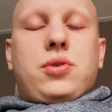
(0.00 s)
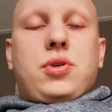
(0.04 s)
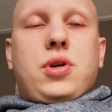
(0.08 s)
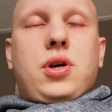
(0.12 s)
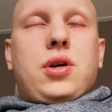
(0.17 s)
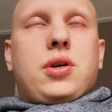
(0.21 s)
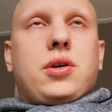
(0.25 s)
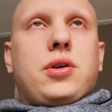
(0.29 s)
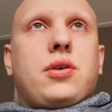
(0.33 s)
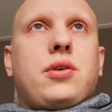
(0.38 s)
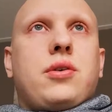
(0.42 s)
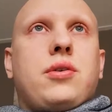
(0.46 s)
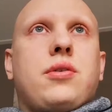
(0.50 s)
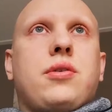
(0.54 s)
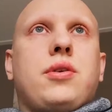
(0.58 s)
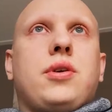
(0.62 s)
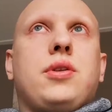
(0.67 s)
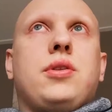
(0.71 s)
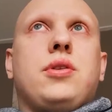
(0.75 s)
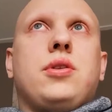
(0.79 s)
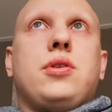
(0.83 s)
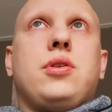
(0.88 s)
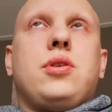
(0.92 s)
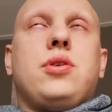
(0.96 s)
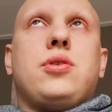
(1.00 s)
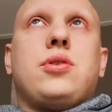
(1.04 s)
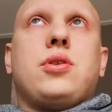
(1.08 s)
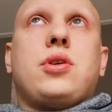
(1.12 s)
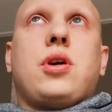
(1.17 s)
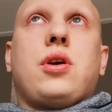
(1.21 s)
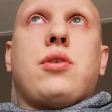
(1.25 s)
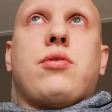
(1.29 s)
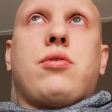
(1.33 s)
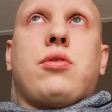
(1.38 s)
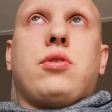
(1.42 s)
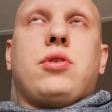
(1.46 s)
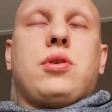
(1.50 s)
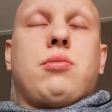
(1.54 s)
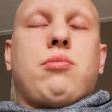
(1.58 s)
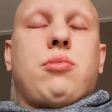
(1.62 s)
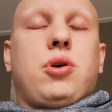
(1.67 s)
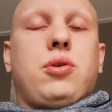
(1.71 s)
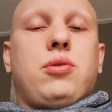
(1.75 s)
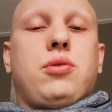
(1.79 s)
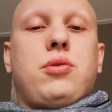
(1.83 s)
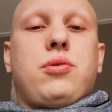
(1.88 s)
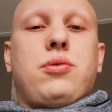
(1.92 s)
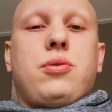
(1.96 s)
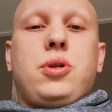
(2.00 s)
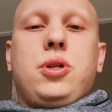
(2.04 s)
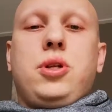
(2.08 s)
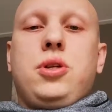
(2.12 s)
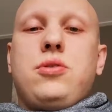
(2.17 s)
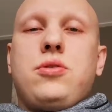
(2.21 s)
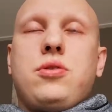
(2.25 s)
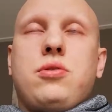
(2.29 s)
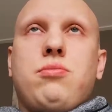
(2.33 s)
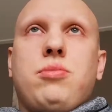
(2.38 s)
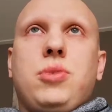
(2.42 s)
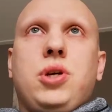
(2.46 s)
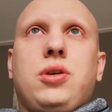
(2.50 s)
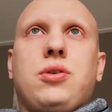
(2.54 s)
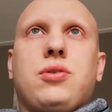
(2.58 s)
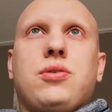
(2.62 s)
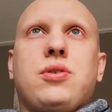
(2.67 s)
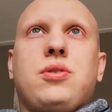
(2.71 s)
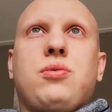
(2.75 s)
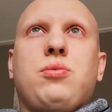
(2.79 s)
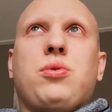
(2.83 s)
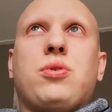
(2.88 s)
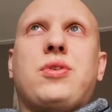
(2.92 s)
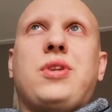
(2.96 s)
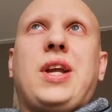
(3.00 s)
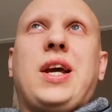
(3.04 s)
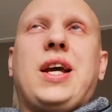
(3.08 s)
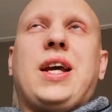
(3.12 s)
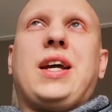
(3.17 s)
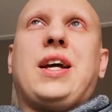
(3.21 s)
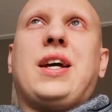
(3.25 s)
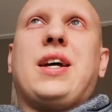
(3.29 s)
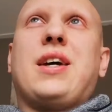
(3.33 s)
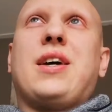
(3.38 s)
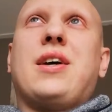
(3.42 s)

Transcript: younger in the discussion about the religion, because it was like